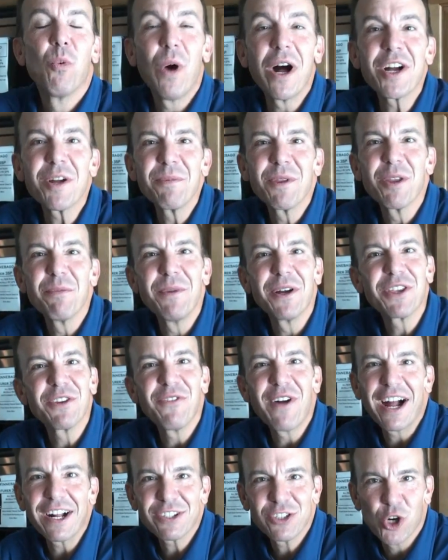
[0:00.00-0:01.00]
Welcome to the month
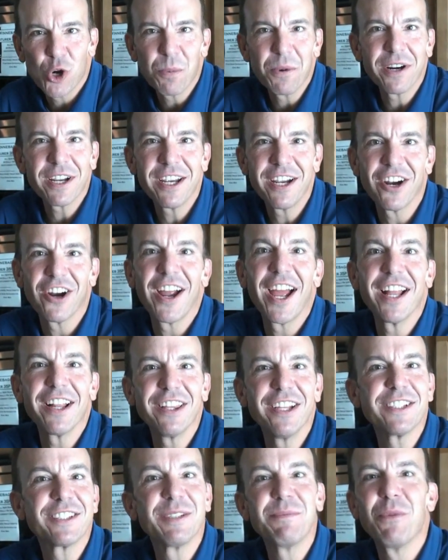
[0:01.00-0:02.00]
of October here at
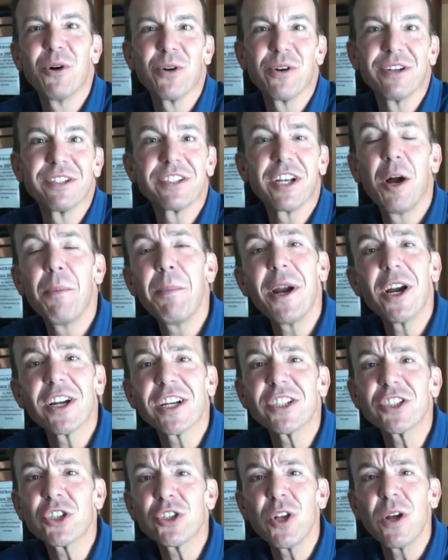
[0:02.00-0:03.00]
Lichtsinn Motors,
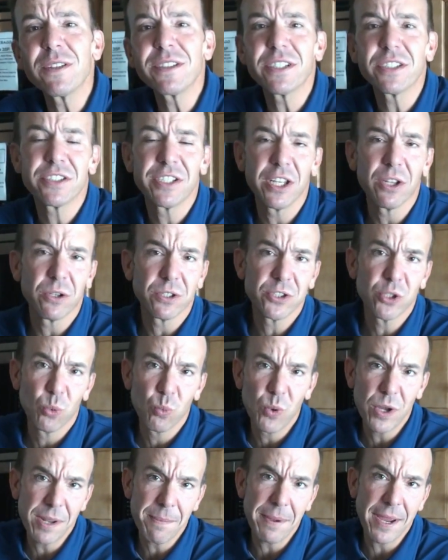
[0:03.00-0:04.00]
America's closest dealer to
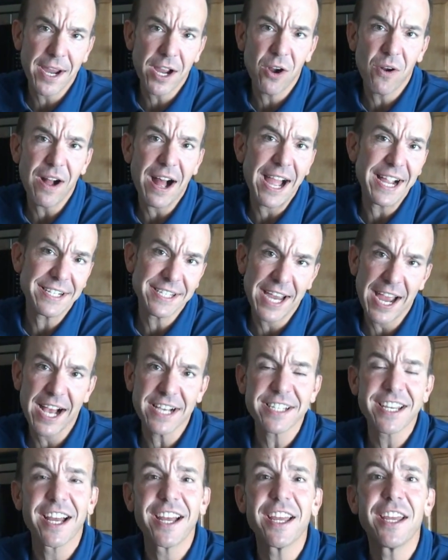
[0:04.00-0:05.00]
Winnebago,
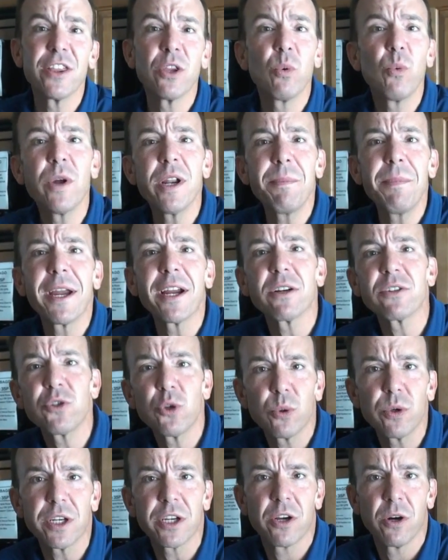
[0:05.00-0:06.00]
Itasca, and the Winnebago
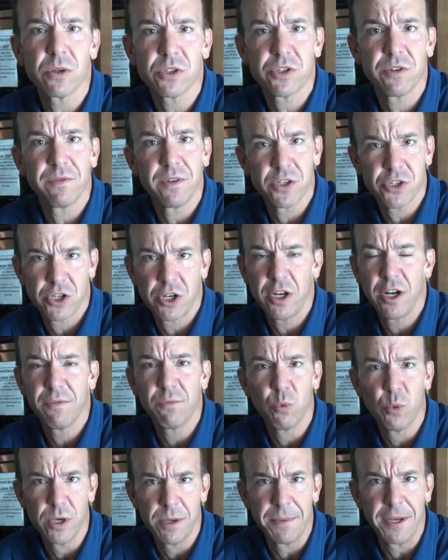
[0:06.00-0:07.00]
Touring Coach Division
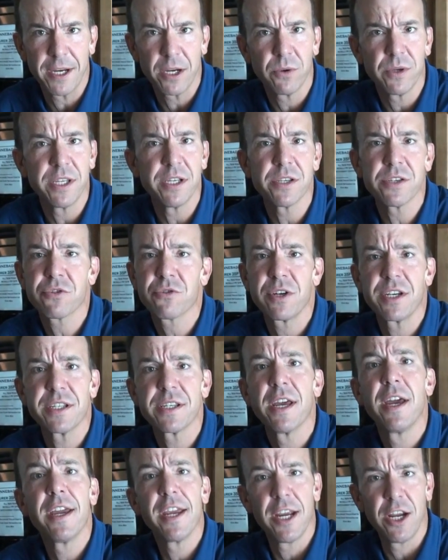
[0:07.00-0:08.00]
of Winnebago
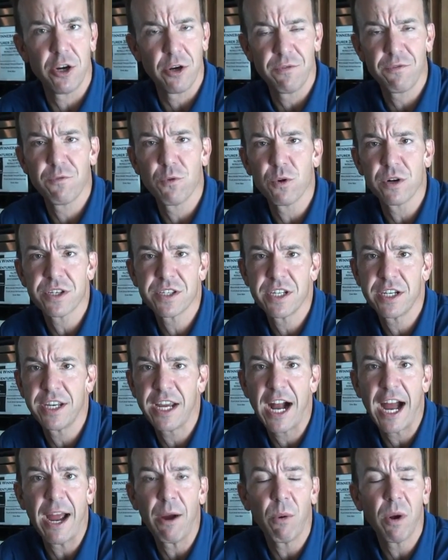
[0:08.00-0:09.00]
Industries here in Forest
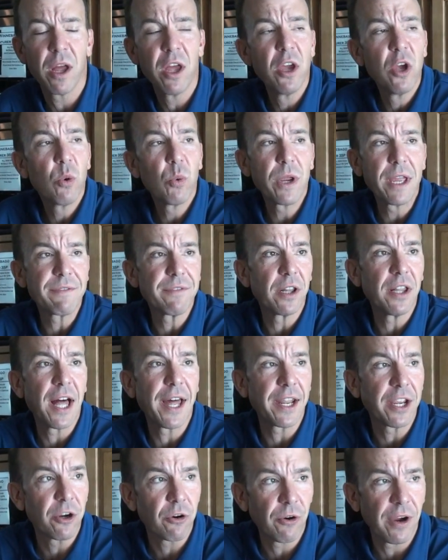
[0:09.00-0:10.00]
City, Iowa. We have a
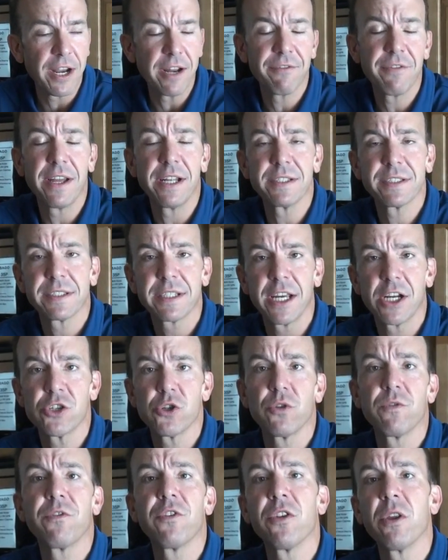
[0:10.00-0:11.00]
lot of great events
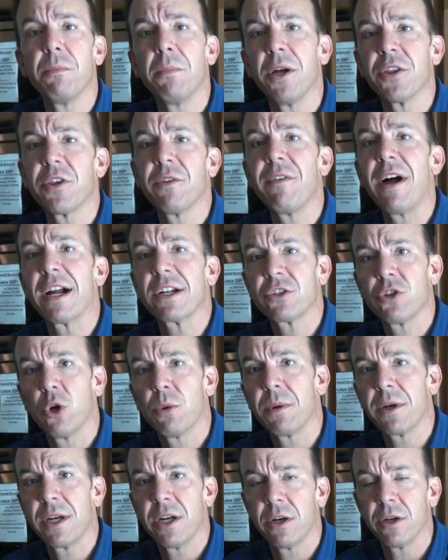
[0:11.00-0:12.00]
scheduled for the month of
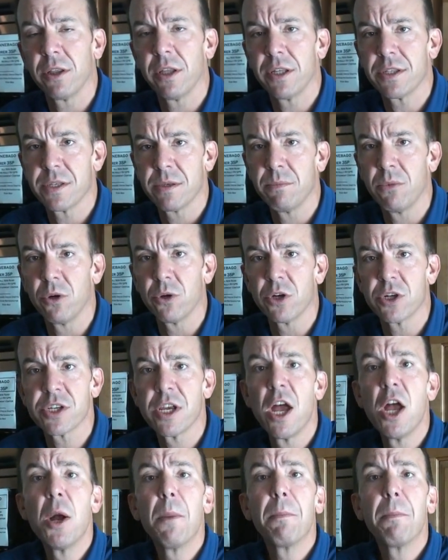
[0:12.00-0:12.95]
October here at Lichtsinn Motors,